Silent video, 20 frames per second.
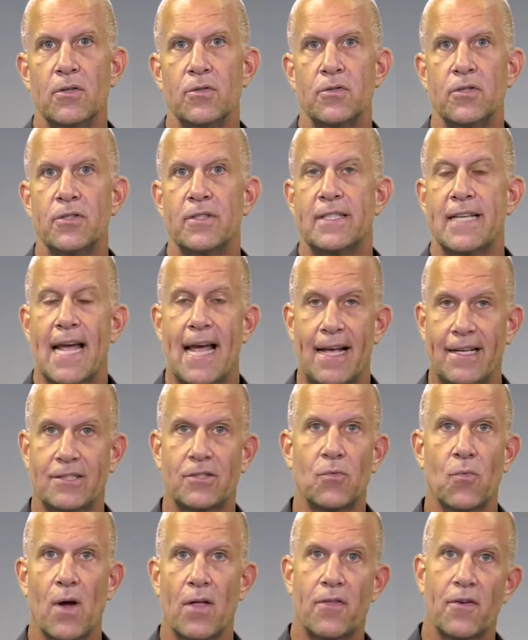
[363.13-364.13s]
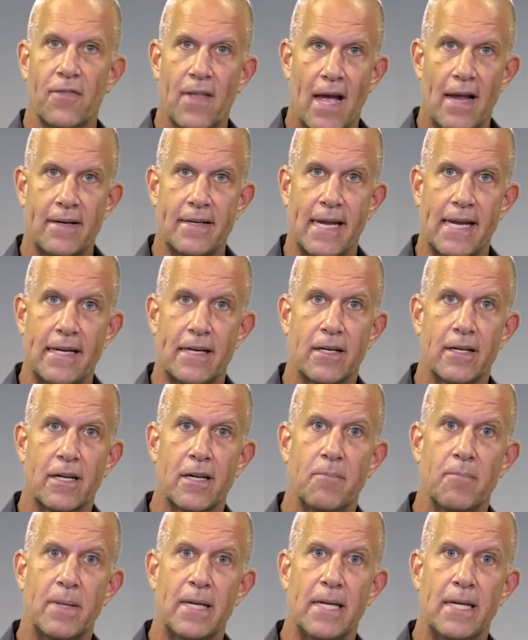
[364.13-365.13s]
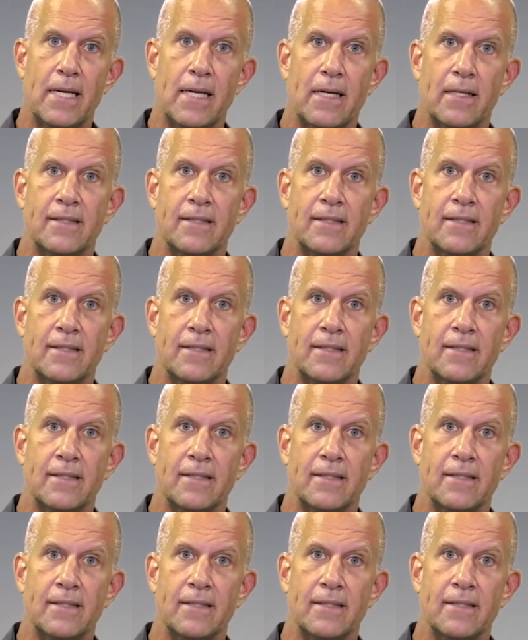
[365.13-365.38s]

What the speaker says: to test whether that data can be